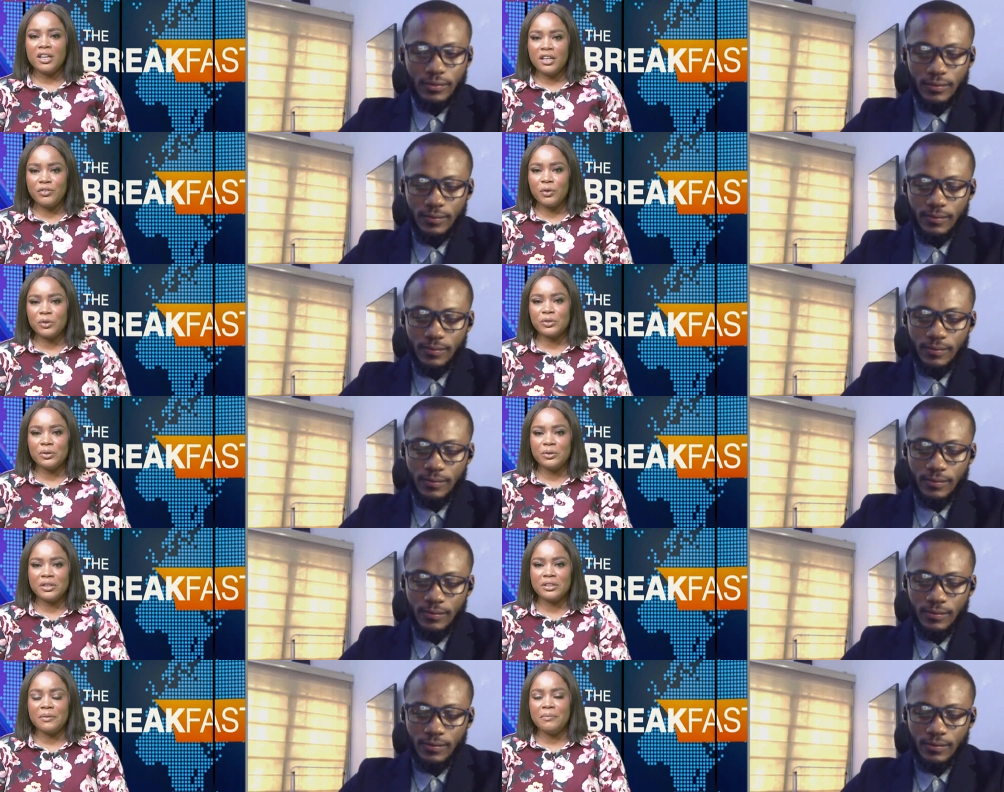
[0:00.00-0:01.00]
Speaker 1: If you also
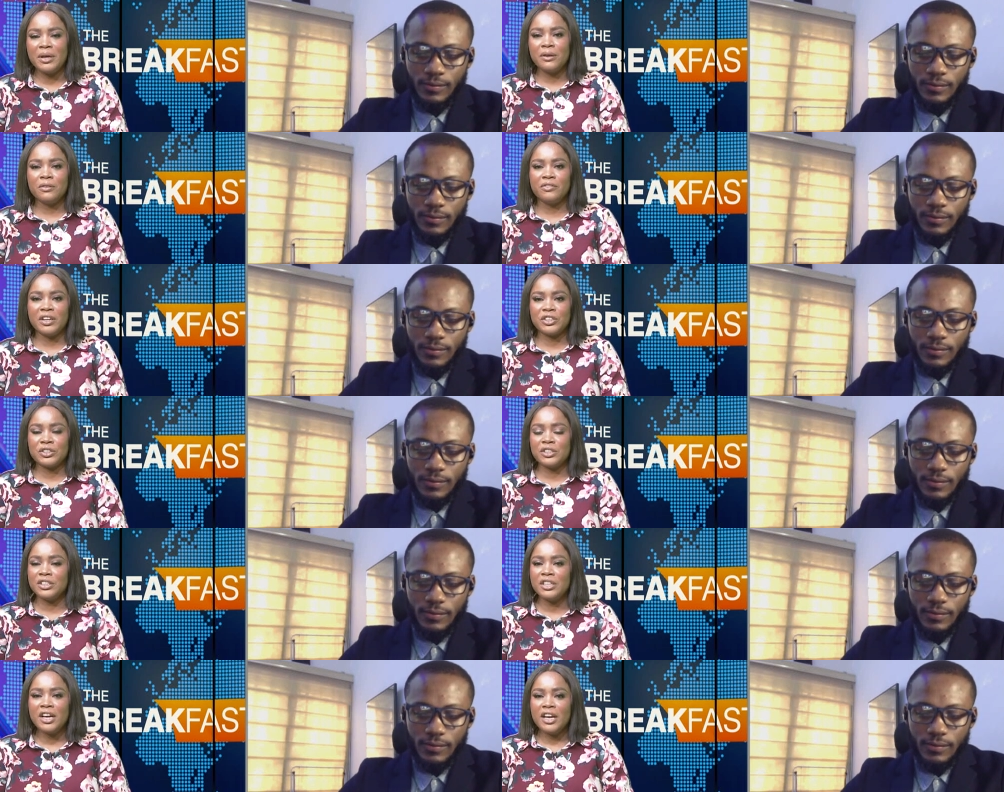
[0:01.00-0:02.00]
look at the male
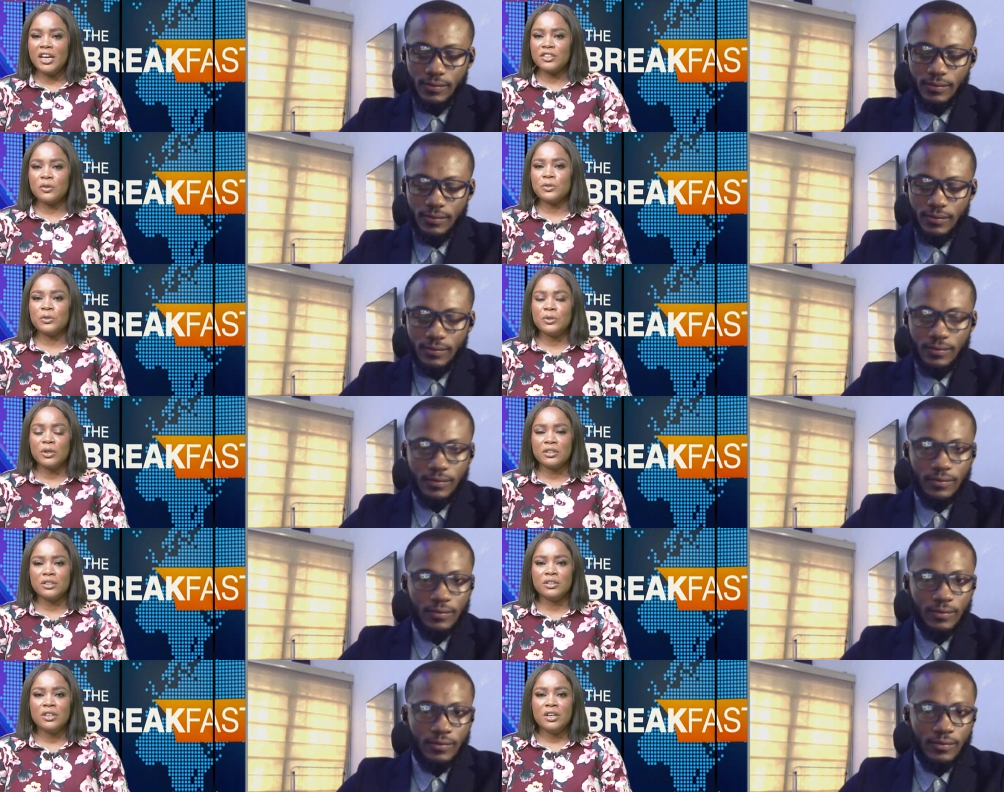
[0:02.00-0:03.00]
version, it's also not
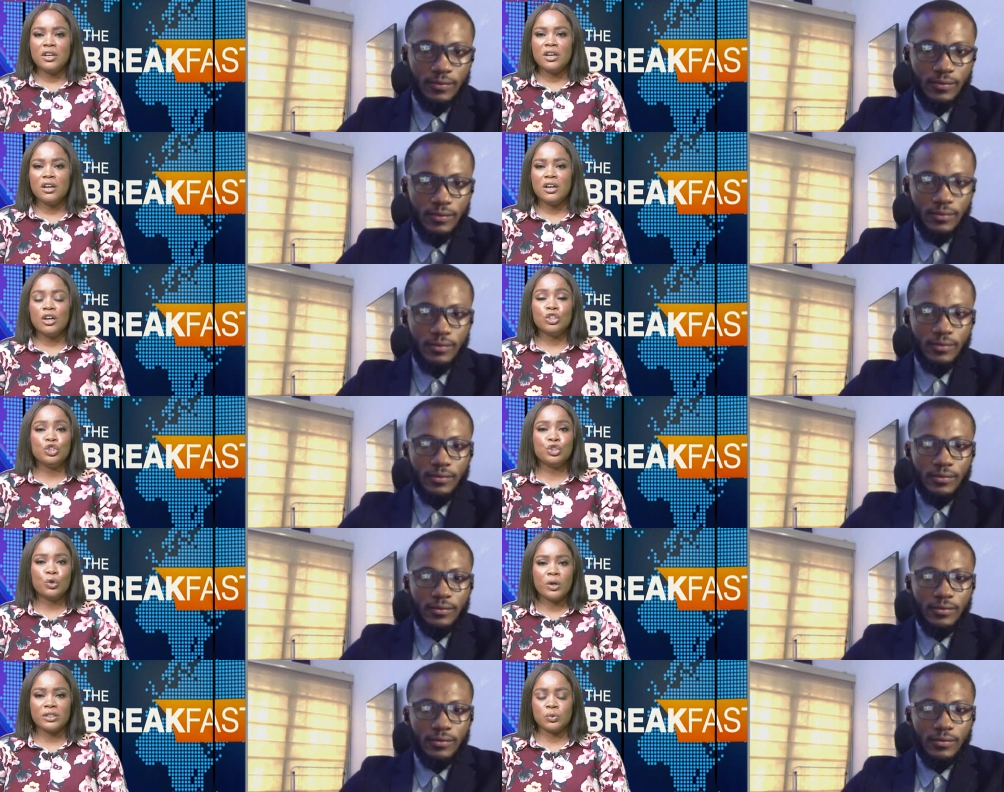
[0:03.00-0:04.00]
a, a
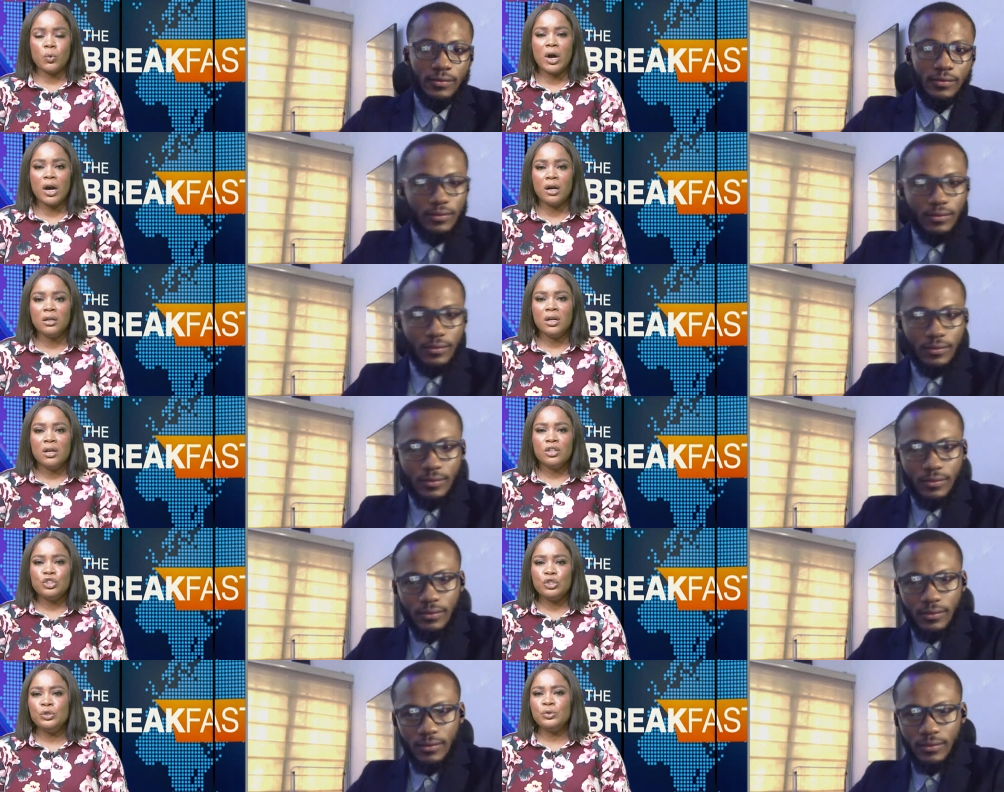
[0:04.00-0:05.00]
joke as well.
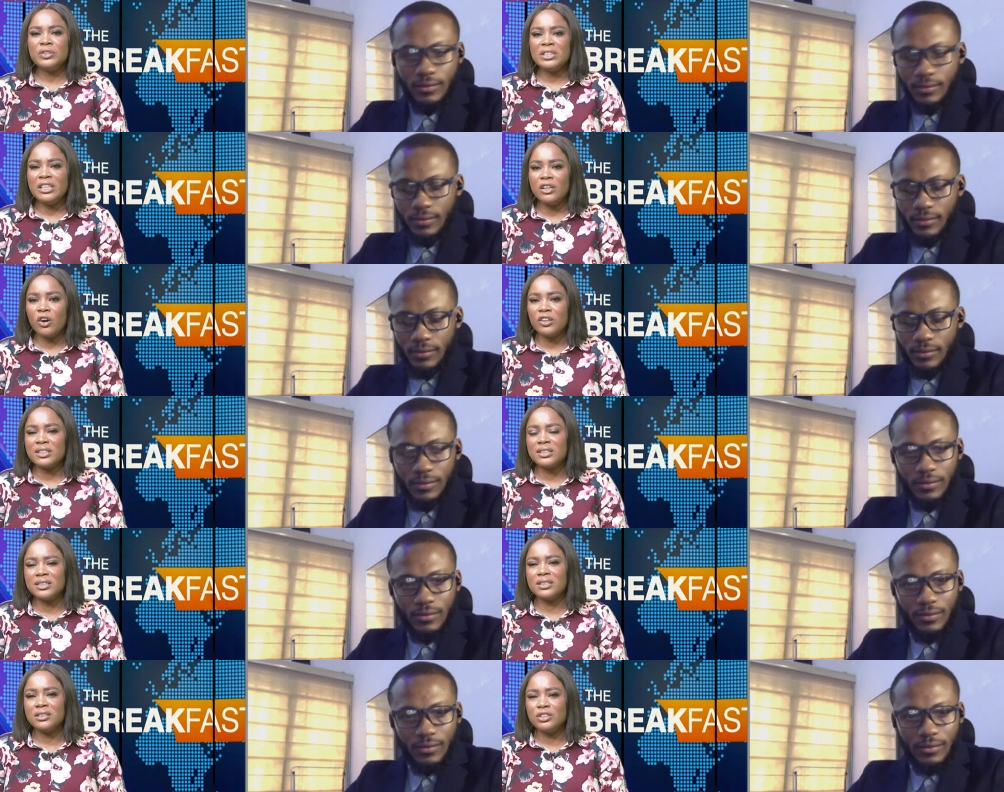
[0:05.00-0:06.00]
Do you see
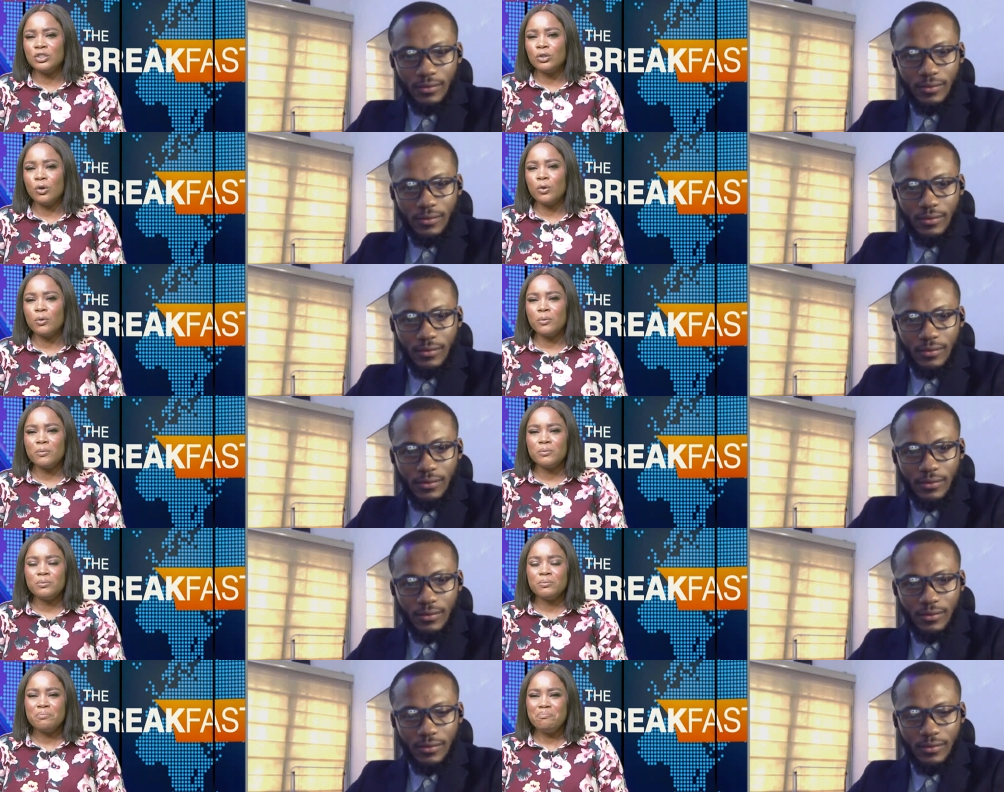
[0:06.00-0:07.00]
us, you know,
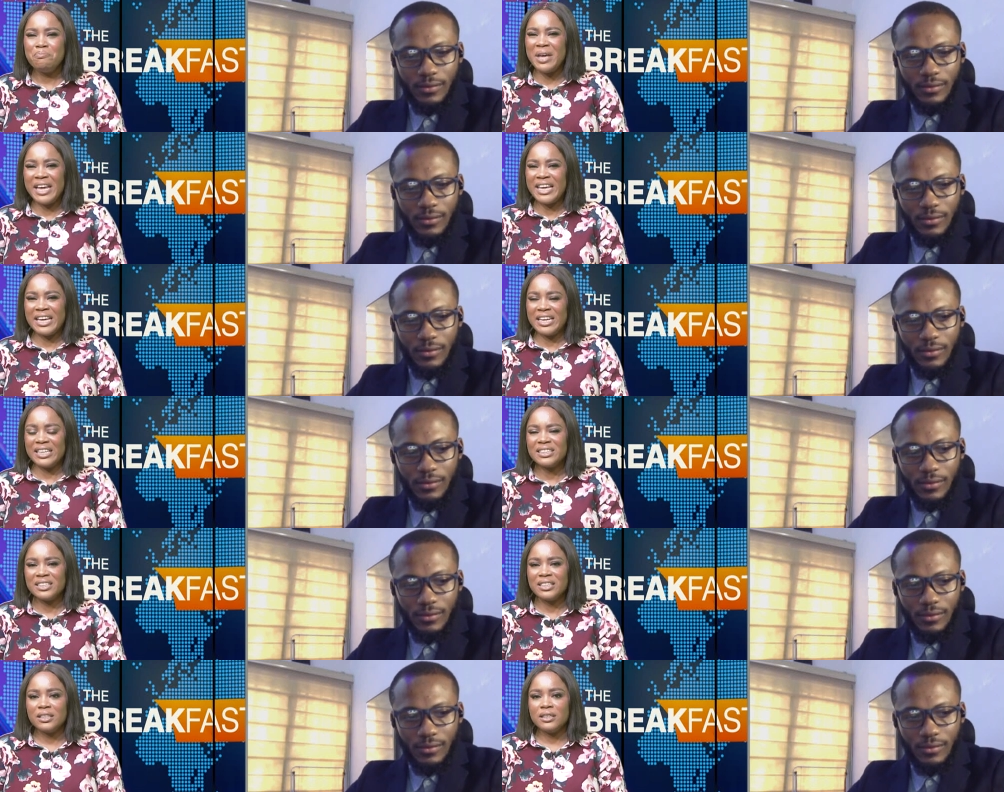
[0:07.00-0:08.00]
making it?